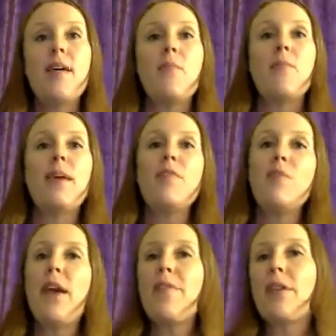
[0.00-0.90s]
But if
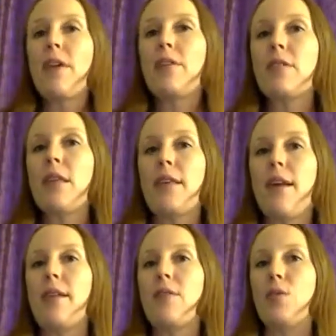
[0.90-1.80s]
we have a character like
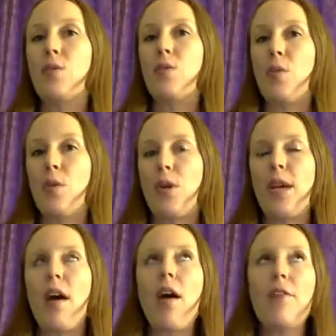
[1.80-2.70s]
that in a
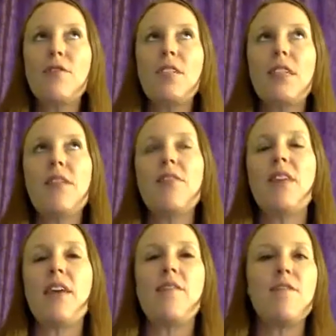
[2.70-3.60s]
story, often
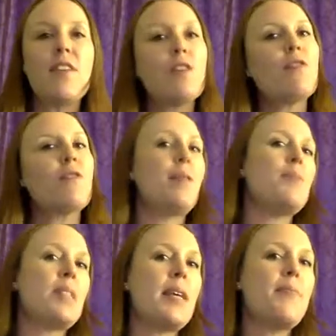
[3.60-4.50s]
they feel
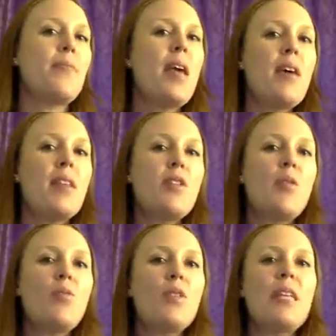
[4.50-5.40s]
flimsy. They
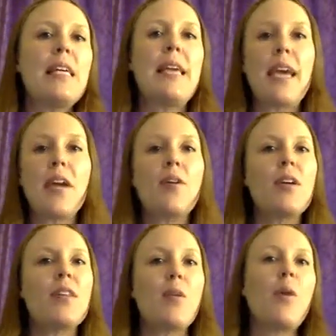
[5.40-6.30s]
don't really
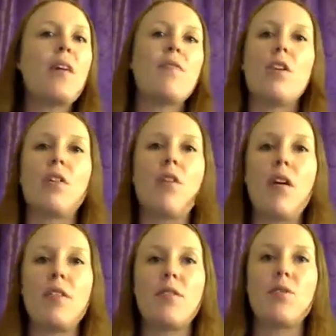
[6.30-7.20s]
carry their weight very
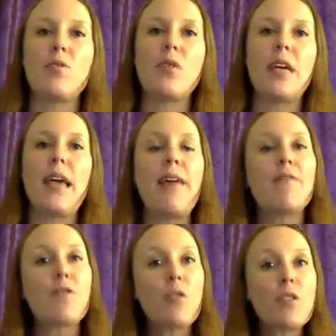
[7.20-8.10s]
long in the story. At
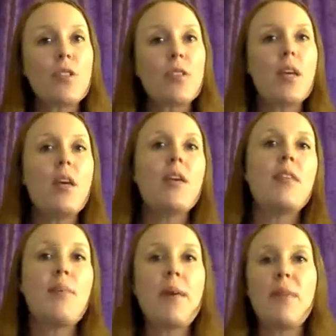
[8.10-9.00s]
first,
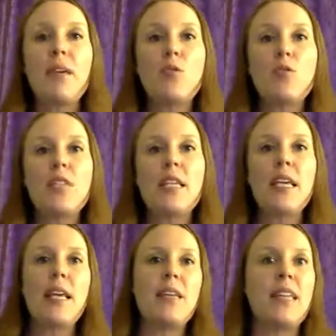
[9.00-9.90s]
they might be
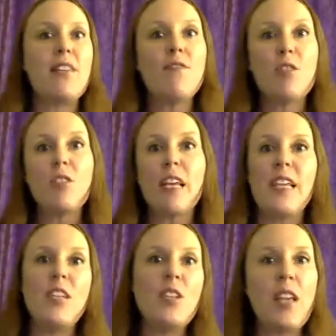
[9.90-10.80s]
interesting and evil
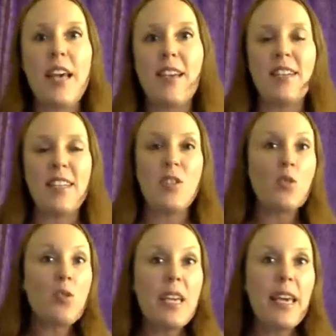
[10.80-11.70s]
and
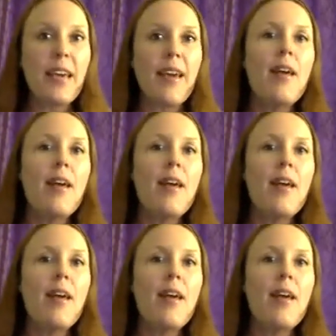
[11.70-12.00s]
intriguing,